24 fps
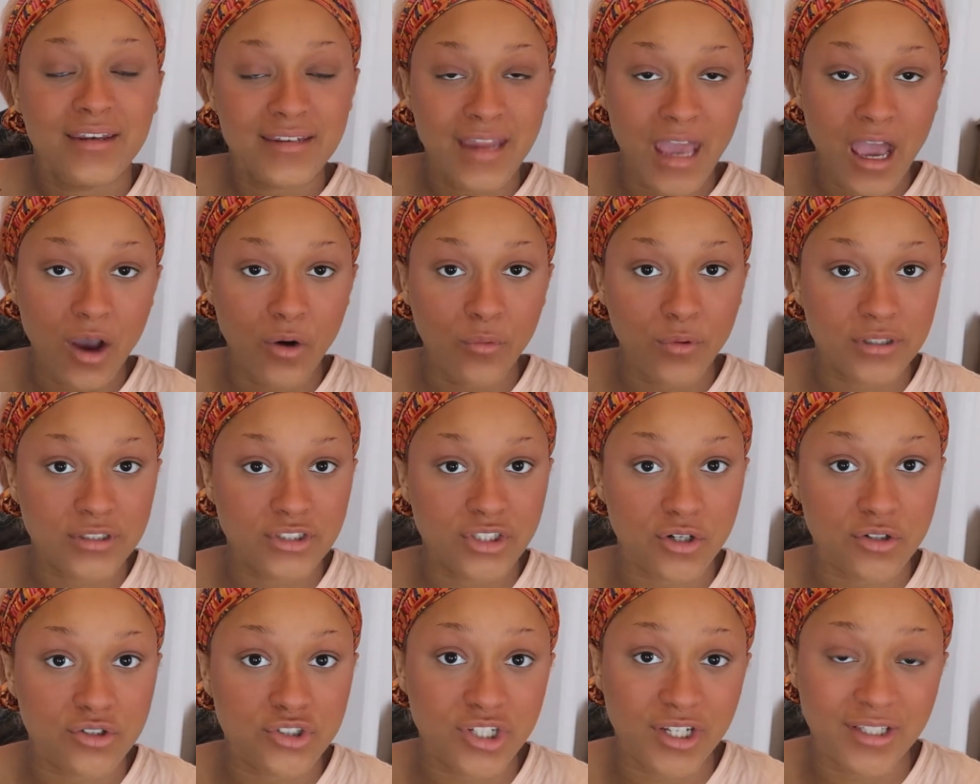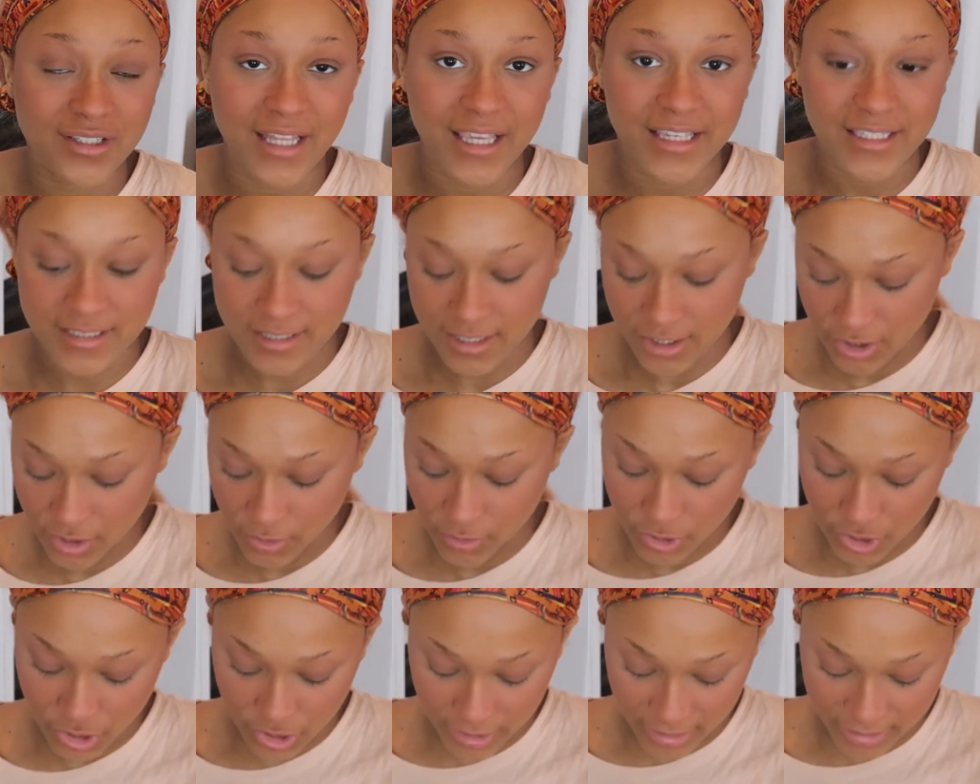Now what Doja likes to do
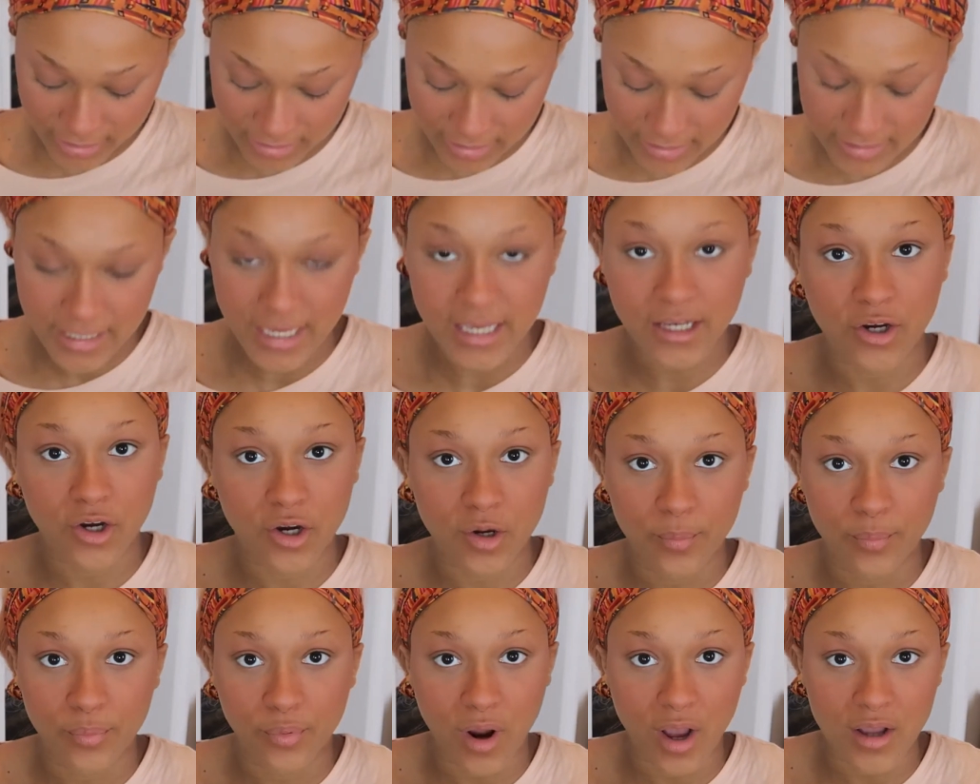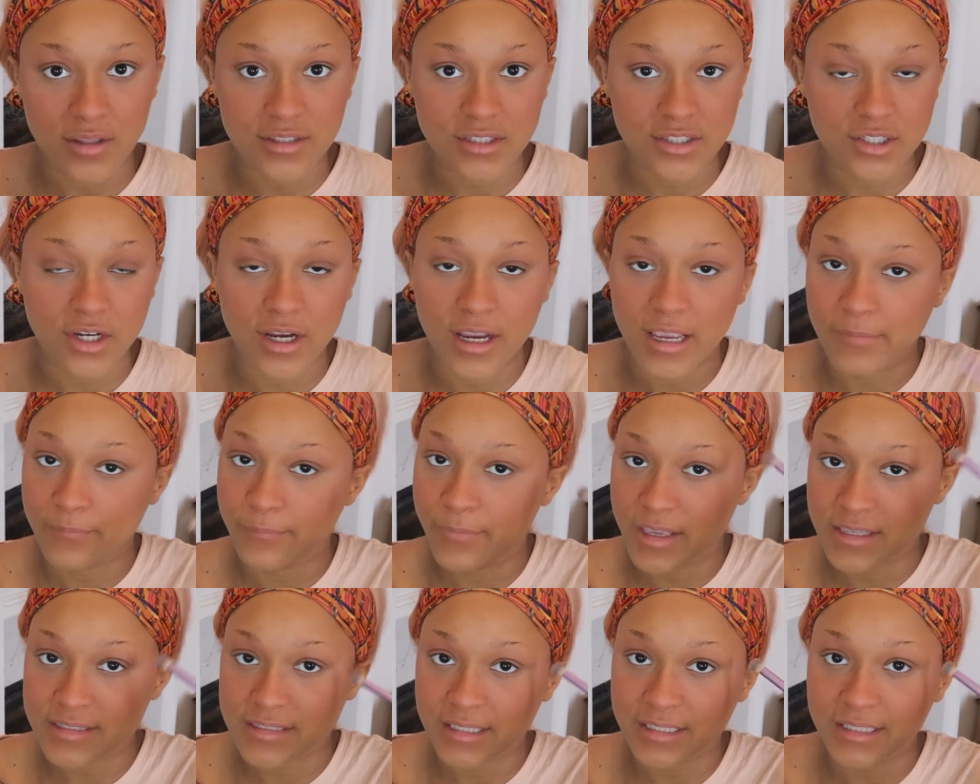is she likes to take her bronzer and
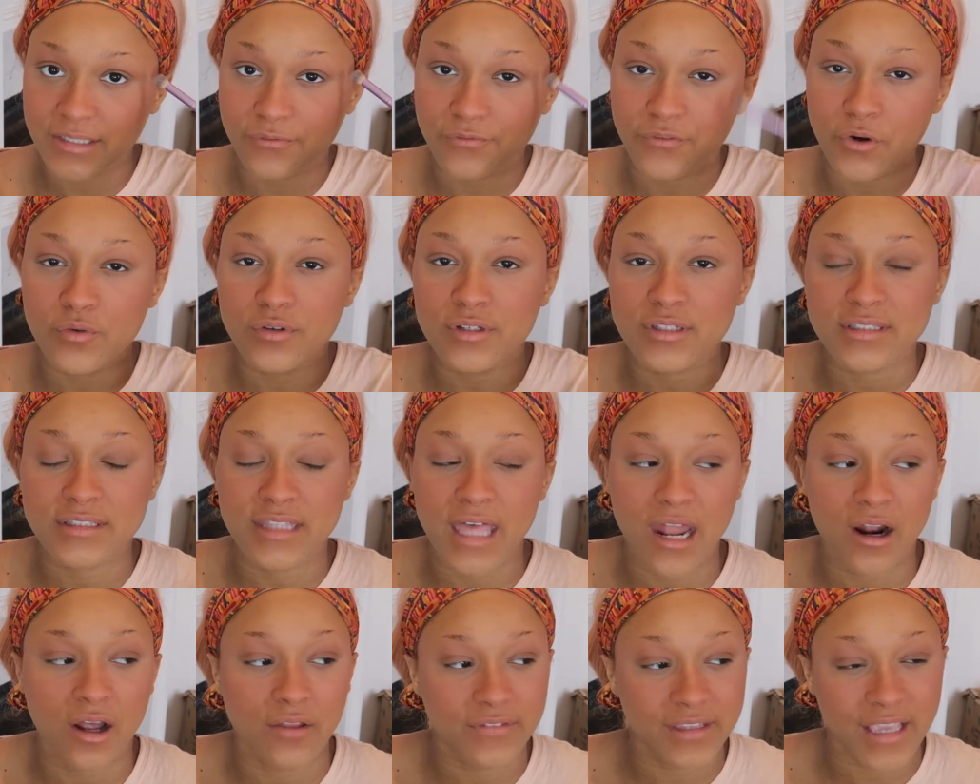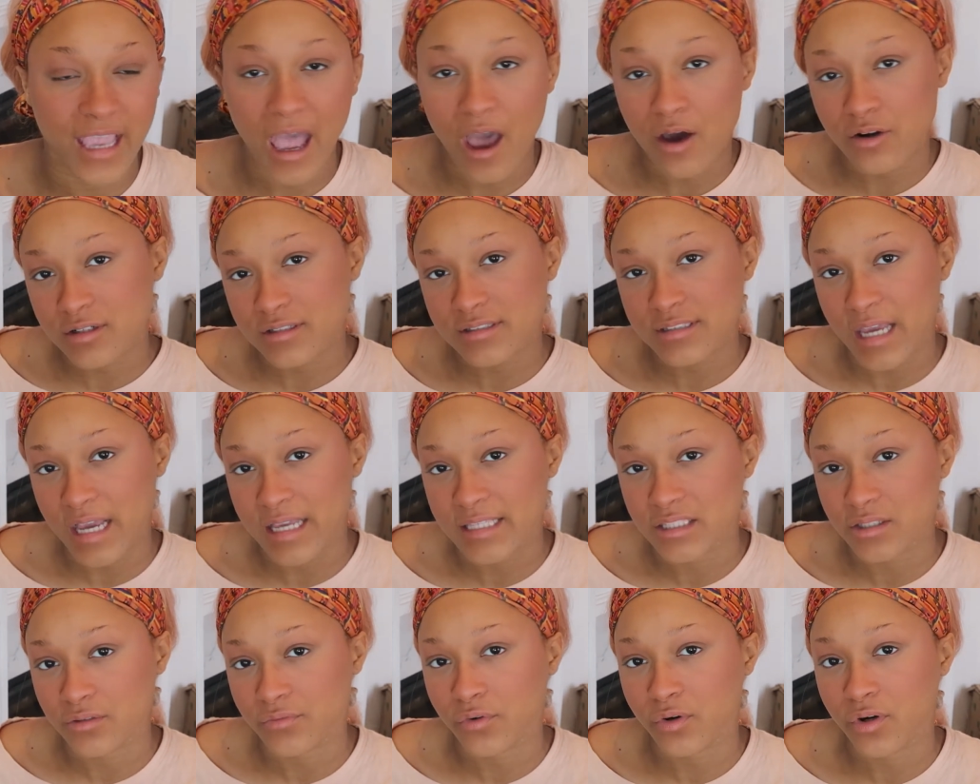basically focus that on the outer
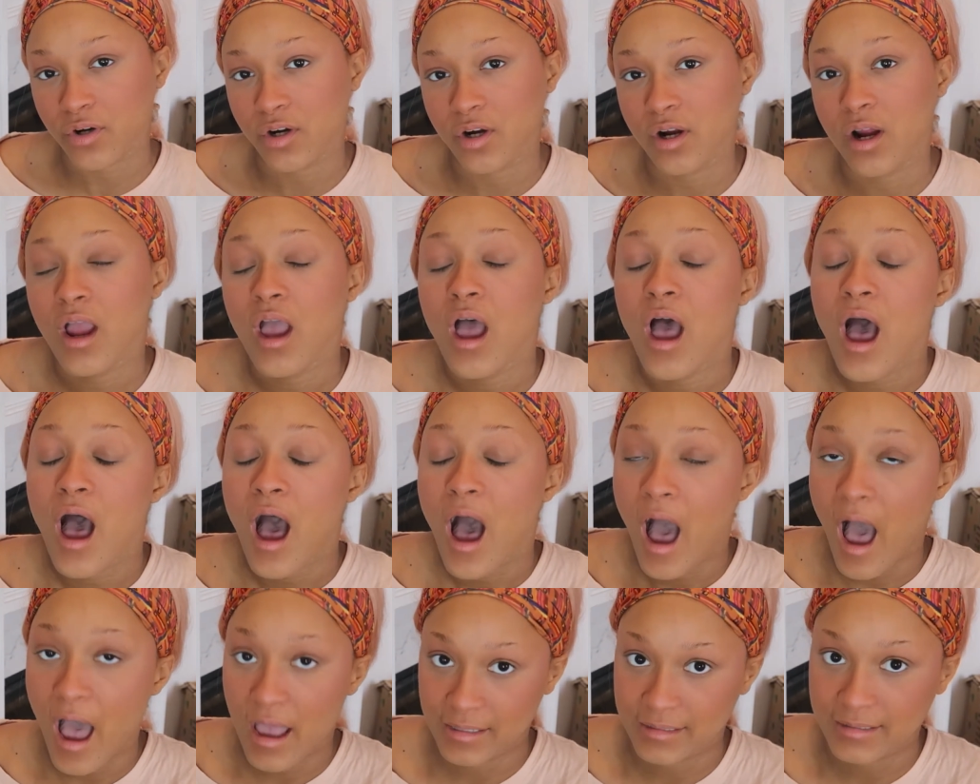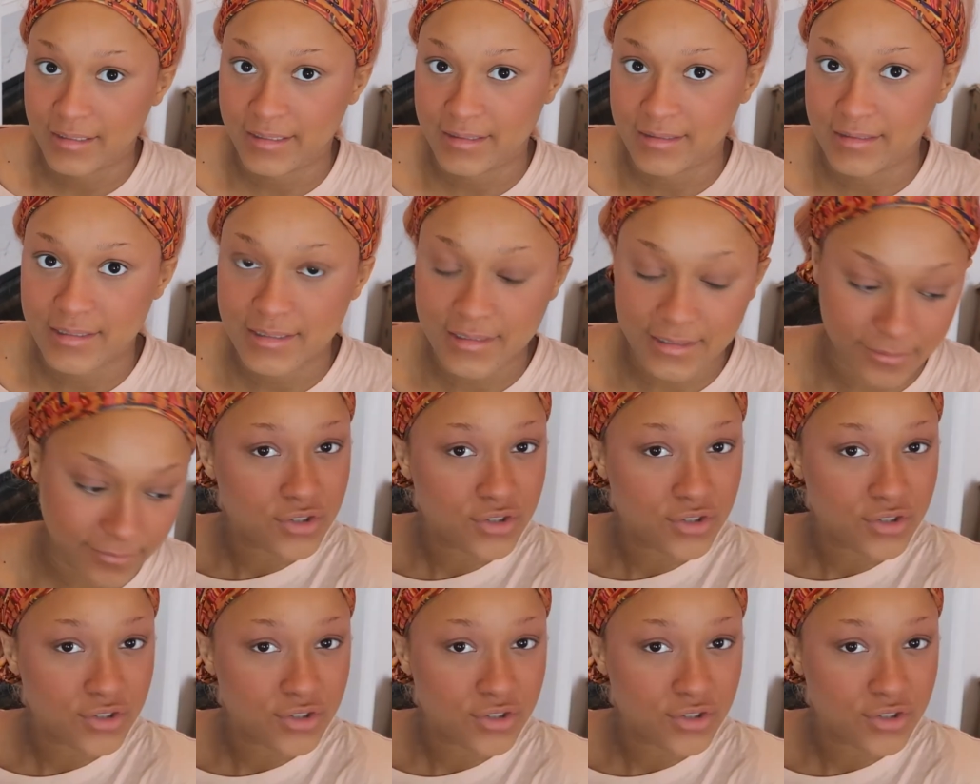sides of her eyelids.